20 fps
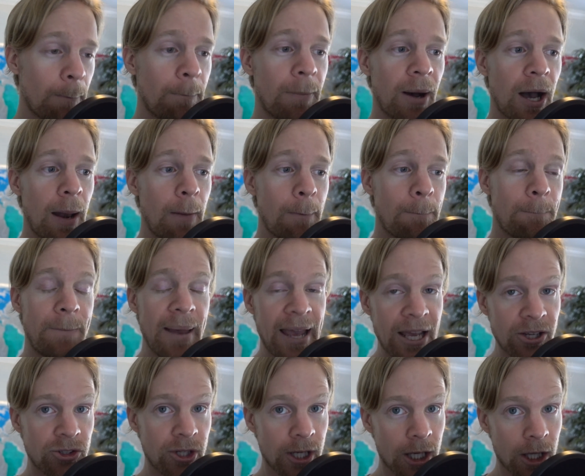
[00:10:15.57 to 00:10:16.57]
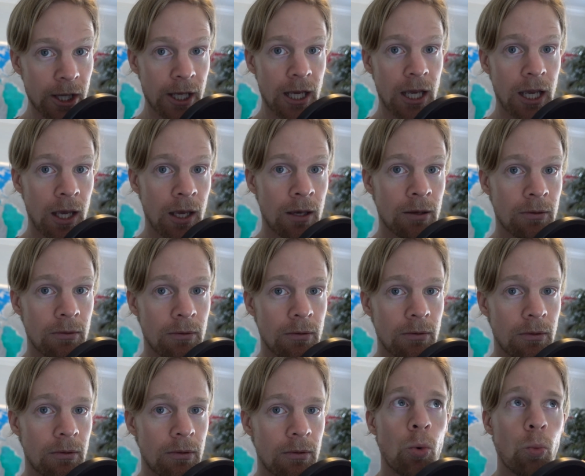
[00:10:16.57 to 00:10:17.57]
but basically
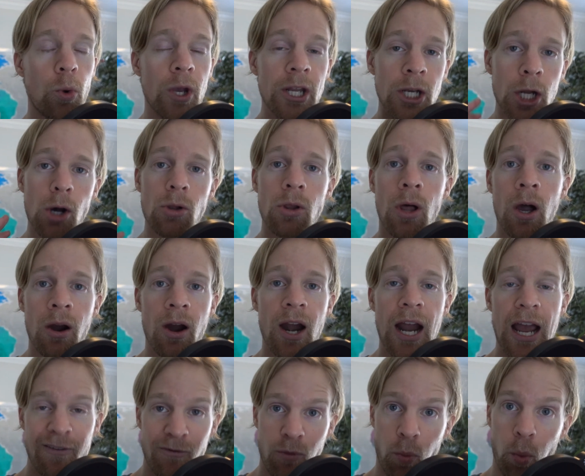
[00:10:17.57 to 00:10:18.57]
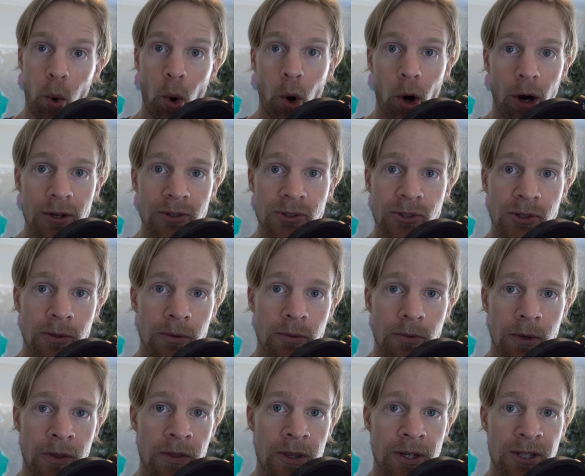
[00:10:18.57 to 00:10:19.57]
we no longer have wars
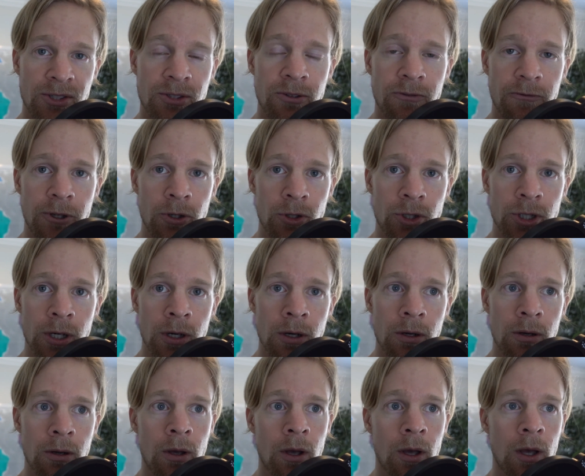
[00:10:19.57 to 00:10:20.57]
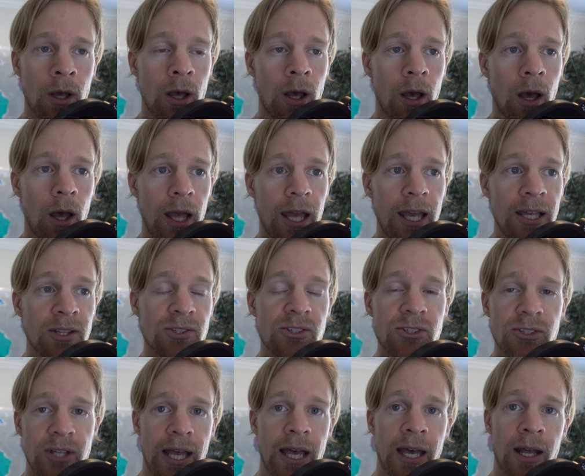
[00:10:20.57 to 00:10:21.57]
in the distant future.
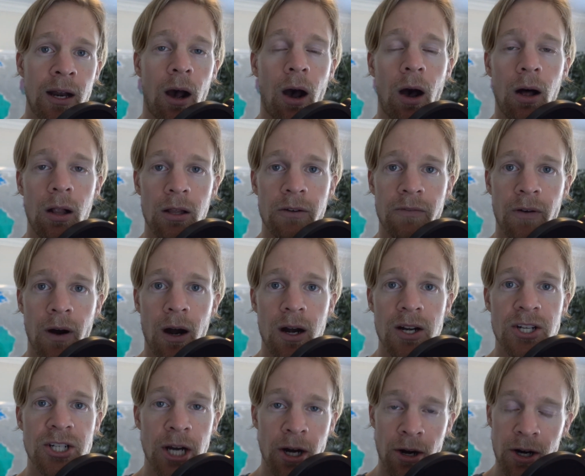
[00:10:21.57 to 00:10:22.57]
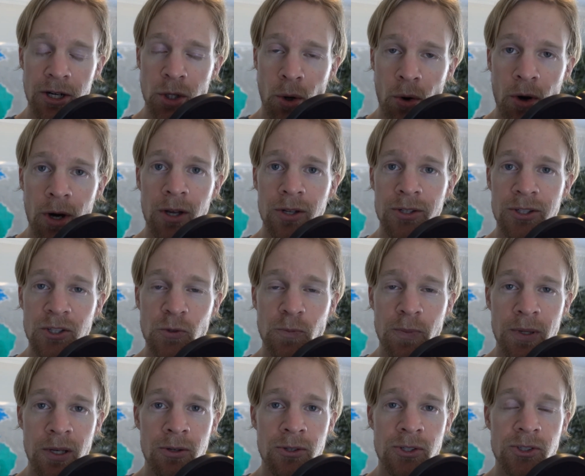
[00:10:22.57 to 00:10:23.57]
Instead, all of our territorial
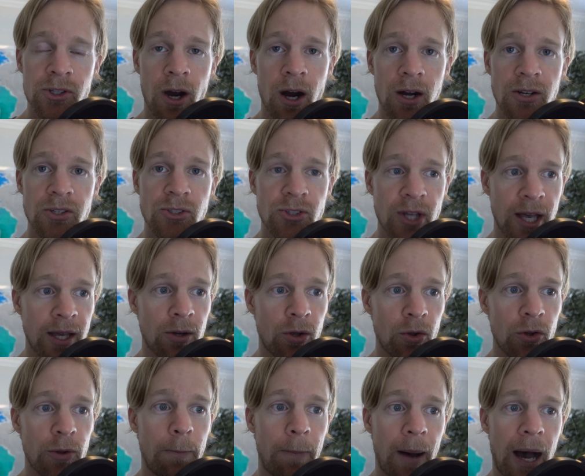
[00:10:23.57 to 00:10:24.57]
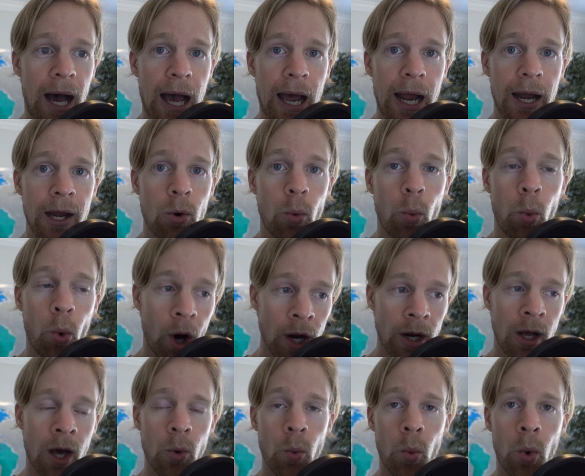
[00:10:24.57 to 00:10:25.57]
disputes are settled by
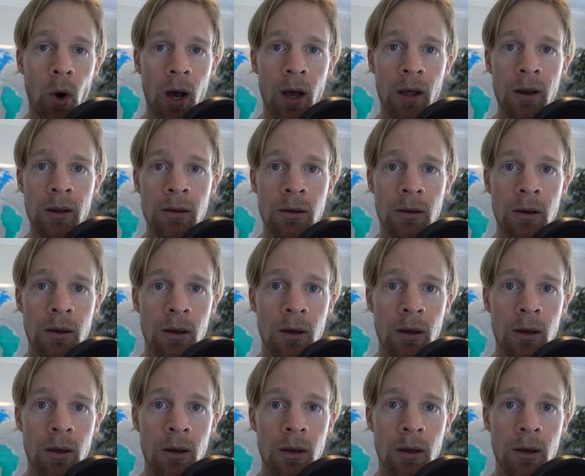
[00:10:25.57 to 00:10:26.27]
one-on-one